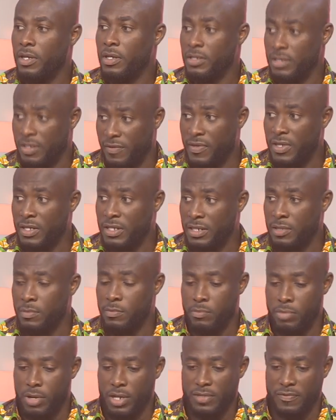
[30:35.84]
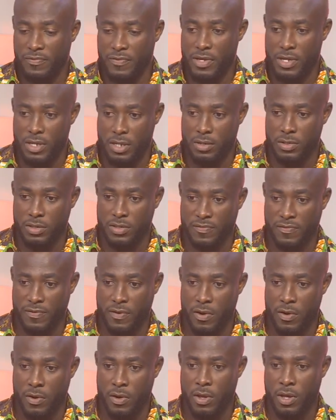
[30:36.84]
17 bought vehicles
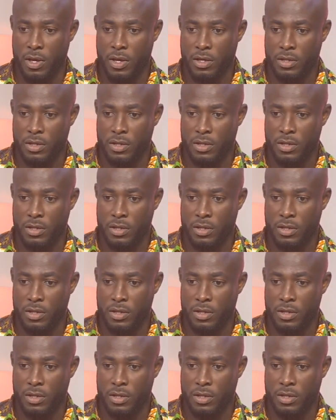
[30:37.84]
for